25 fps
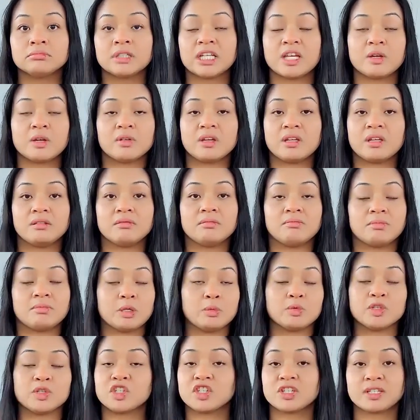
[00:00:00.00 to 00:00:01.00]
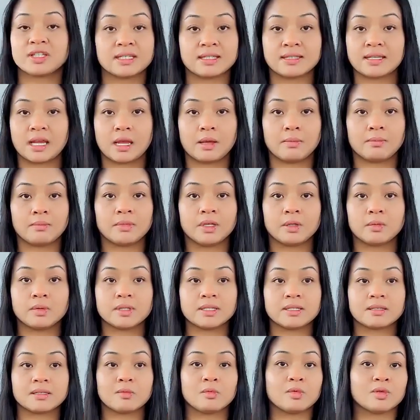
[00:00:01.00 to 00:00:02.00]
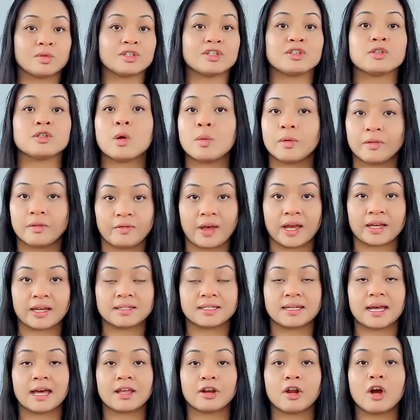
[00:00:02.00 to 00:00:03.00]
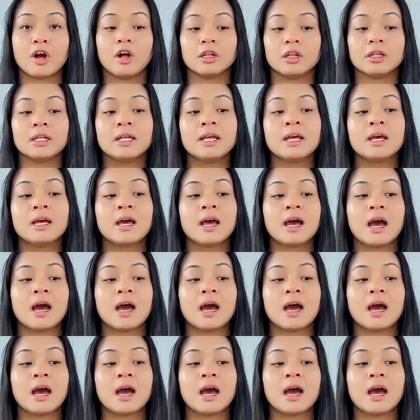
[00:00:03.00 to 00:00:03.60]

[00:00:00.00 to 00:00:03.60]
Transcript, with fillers: It, it, it, was just the same. There was there was no effect at all,